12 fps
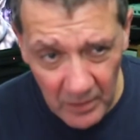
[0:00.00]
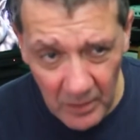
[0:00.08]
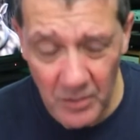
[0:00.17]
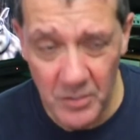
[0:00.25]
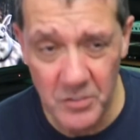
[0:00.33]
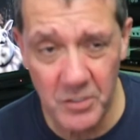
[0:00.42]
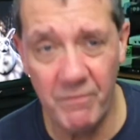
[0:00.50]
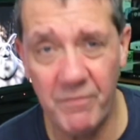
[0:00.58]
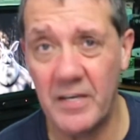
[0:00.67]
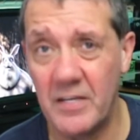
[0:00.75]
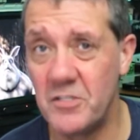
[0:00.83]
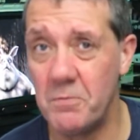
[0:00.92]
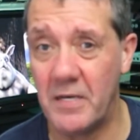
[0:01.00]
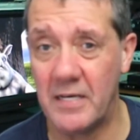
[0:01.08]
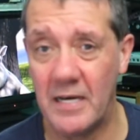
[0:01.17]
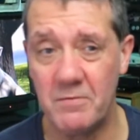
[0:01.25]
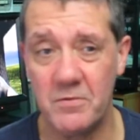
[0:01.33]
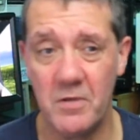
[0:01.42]
that's configured to be a
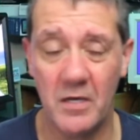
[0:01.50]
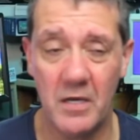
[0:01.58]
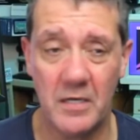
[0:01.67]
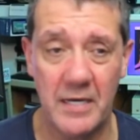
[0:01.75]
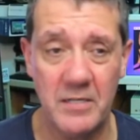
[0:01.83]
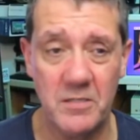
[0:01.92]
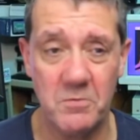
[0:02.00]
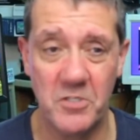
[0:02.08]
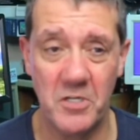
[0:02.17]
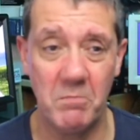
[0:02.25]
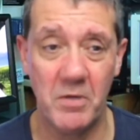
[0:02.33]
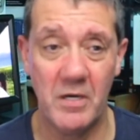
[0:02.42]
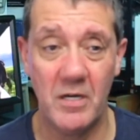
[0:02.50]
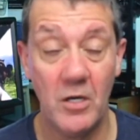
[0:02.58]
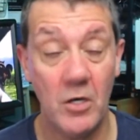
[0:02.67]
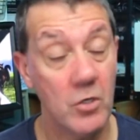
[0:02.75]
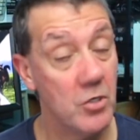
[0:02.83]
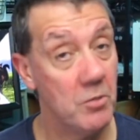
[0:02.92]
games machine, but
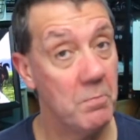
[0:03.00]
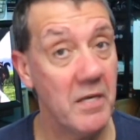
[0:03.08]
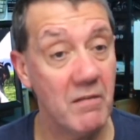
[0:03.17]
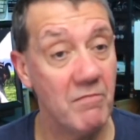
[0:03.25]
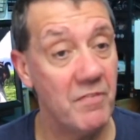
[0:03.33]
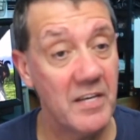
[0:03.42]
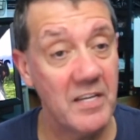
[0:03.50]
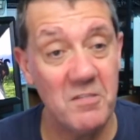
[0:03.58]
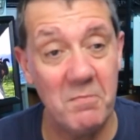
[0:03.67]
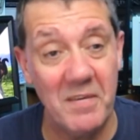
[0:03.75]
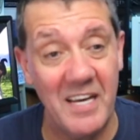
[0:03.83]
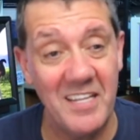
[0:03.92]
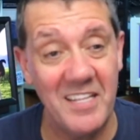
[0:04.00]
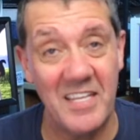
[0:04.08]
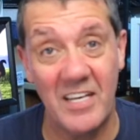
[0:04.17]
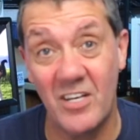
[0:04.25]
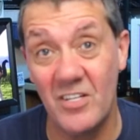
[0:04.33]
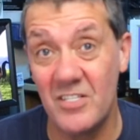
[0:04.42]
could be configured to be
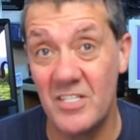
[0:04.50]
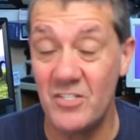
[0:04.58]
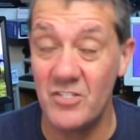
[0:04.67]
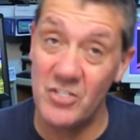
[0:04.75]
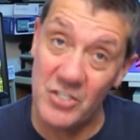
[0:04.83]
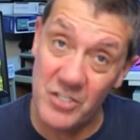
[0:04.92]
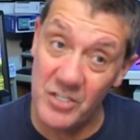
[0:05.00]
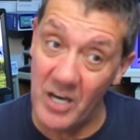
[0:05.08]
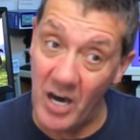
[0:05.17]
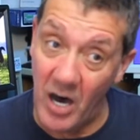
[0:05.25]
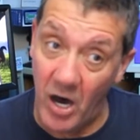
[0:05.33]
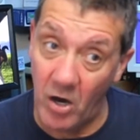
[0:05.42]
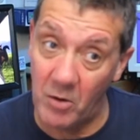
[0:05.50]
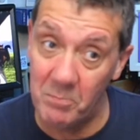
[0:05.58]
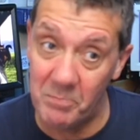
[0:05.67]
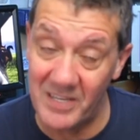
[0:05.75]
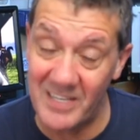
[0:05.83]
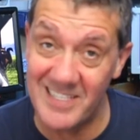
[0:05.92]
anything because it's just an ARM
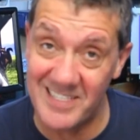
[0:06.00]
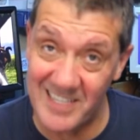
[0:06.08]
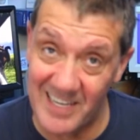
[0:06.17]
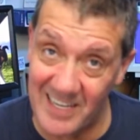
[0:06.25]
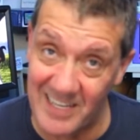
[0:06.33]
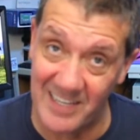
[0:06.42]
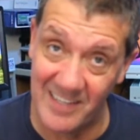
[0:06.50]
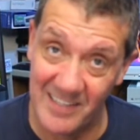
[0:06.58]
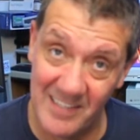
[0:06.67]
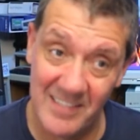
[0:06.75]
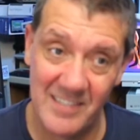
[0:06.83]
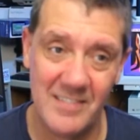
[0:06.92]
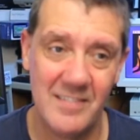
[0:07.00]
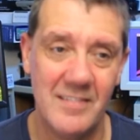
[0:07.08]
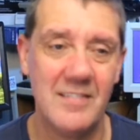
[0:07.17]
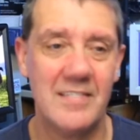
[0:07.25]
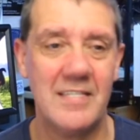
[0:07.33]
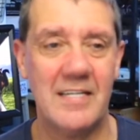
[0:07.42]
PC.
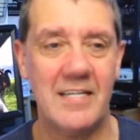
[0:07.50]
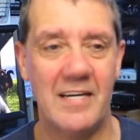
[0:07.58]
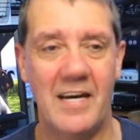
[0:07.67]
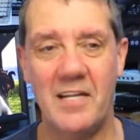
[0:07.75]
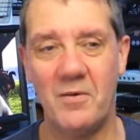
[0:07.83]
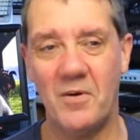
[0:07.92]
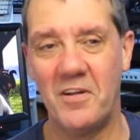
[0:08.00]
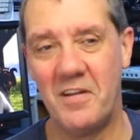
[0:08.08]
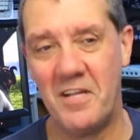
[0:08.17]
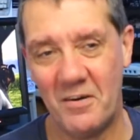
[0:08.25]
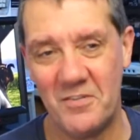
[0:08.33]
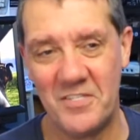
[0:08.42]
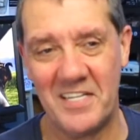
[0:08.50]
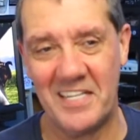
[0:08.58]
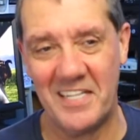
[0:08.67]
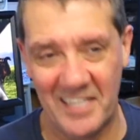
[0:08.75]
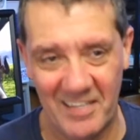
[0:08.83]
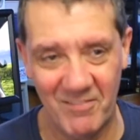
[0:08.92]
Yeah, anyone who knows
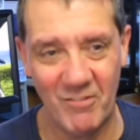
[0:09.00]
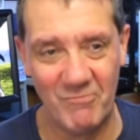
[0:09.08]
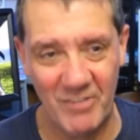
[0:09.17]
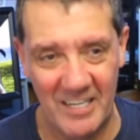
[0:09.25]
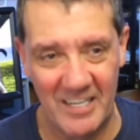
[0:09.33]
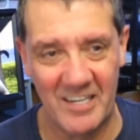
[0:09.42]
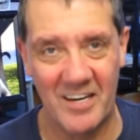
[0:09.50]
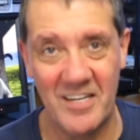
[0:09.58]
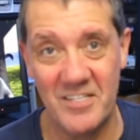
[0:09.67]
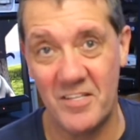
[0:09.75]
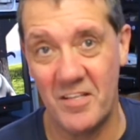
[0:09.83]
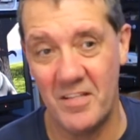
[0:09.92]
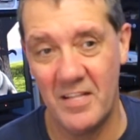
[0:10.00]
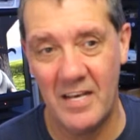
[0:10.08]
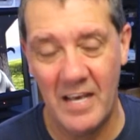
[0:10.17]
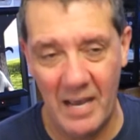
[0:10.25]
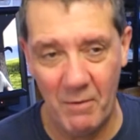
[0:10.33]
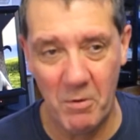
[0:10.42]
anything will realise that,
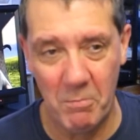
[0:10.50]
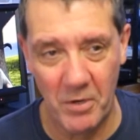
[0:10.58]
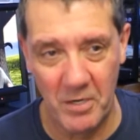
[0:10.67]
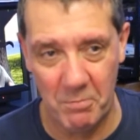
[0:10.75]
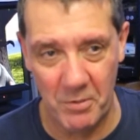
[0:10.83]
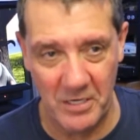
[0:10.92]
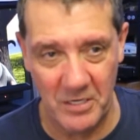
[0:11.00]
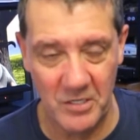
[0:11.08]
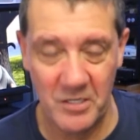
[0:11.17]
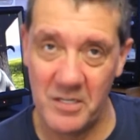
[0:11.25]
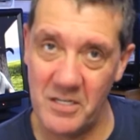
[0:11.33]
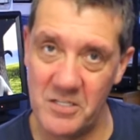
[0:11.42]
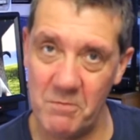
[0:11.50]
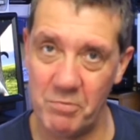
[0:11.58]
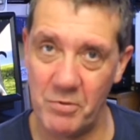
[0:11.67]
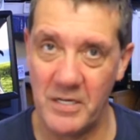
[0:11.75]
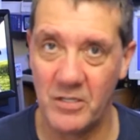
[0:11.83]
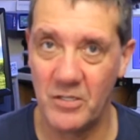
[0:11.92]
and we're putting it's a
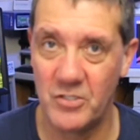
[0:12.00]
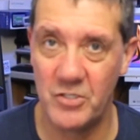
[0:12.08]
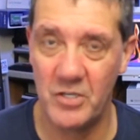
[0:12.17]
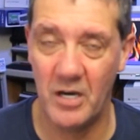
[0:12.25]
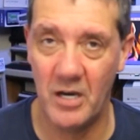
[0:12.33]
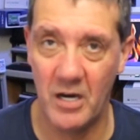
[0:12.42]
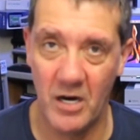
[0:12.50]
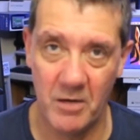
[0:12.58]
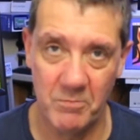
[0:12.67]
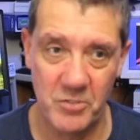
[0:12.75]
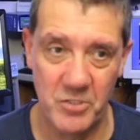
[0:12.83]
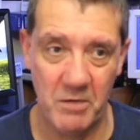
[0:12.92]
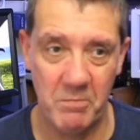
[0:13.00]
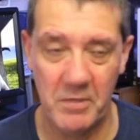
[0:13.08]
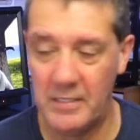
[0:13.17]
pretty good ARM chip.